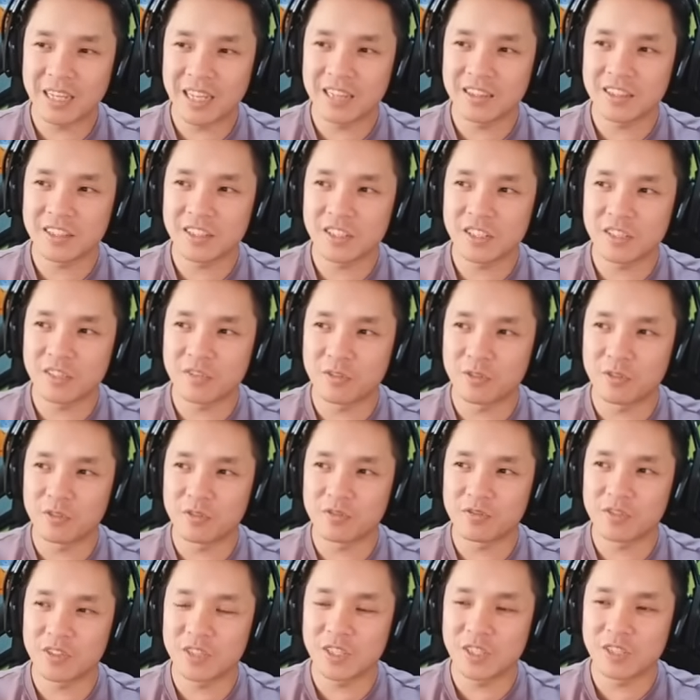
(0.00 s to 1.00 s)
and this is for
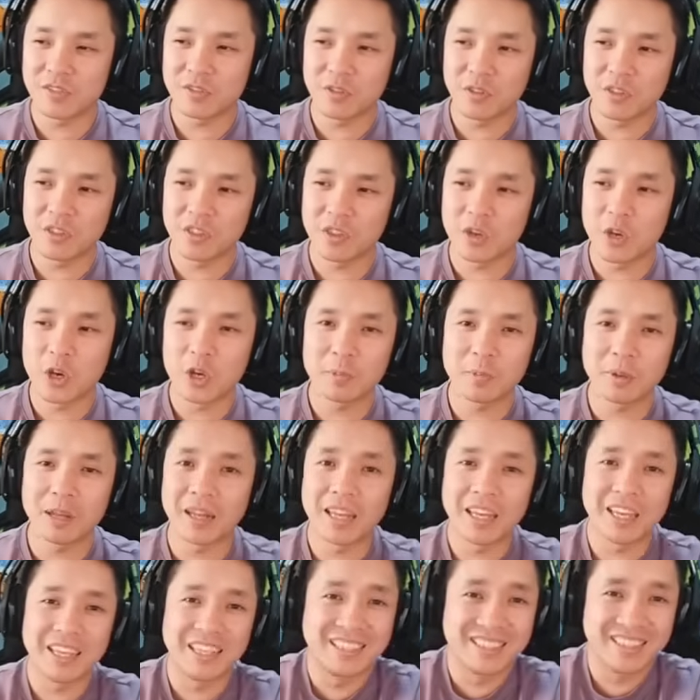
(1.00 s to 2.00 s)
third
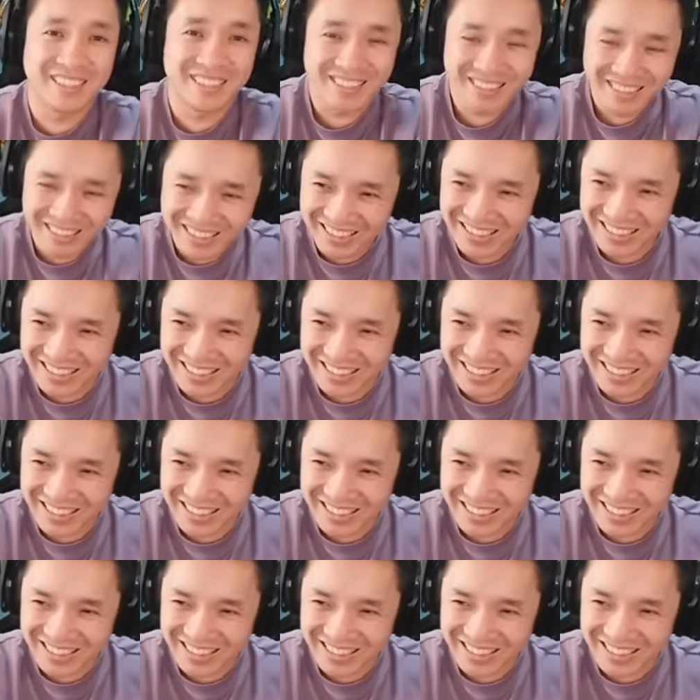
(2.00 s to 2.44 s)
place.